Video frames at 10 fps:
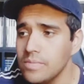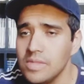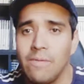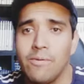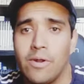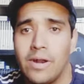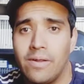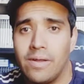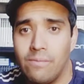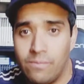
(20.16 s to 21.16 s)
that we're gonna,
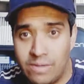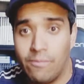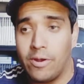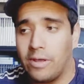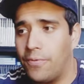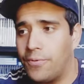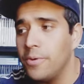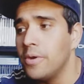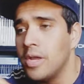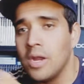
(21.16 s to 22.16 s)
that we're gonna go
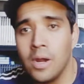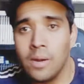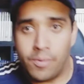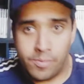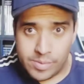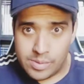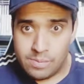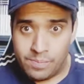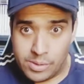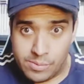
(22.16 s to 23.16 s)
through. Please,
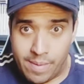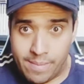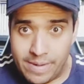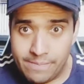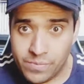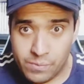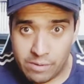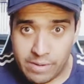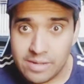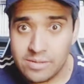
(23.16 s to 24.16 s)
please remember, really
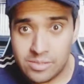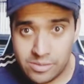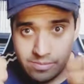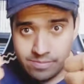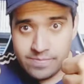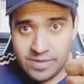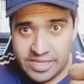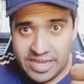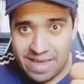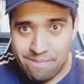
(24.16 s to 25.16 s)
quick, to hit
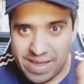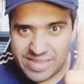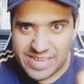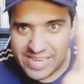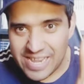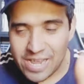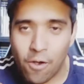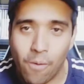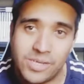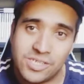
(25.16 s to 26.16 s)
the like button,
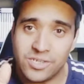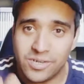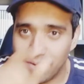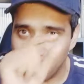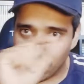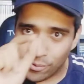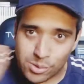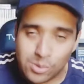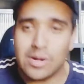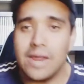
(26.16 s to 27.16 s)
comment, share, and of course
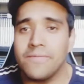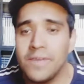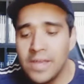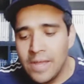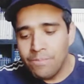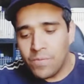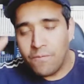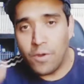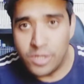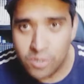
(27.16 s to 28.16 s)
subscribe if
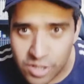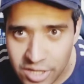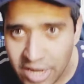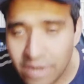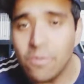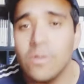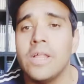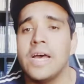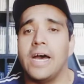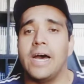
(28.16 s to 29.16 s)
you are new to the channel.
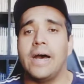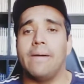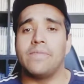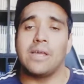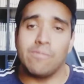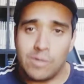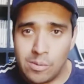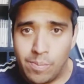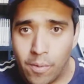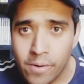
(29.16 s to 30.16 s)
Uh, thanks for the
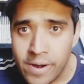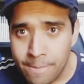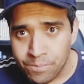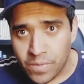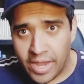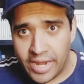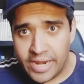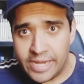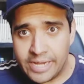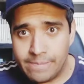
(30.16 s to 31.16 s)
support, and
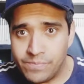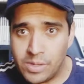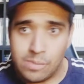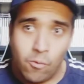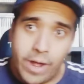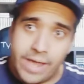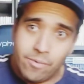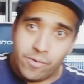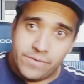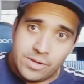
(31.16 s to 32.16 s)
uh, there's way
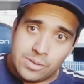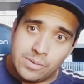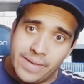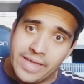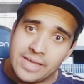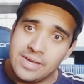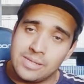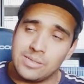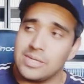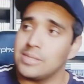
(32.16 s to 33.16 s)
more videos to make,
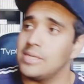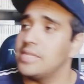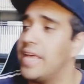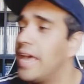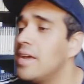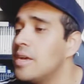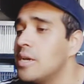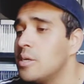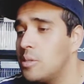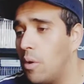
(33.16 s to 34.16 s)
as you can see there.
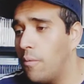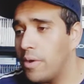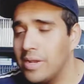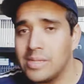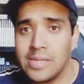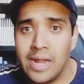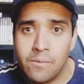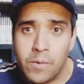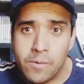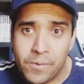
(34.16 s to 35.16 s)
So we're gonna start
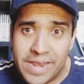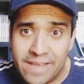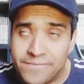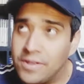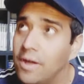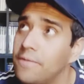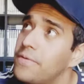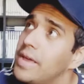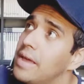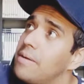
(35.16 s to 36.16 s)
where we left off,
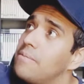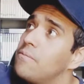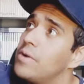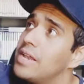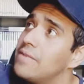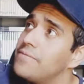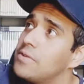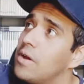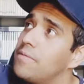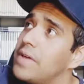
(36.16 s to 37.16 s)
and we left
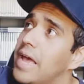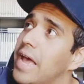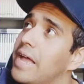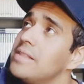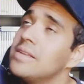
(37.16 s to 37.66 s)
off at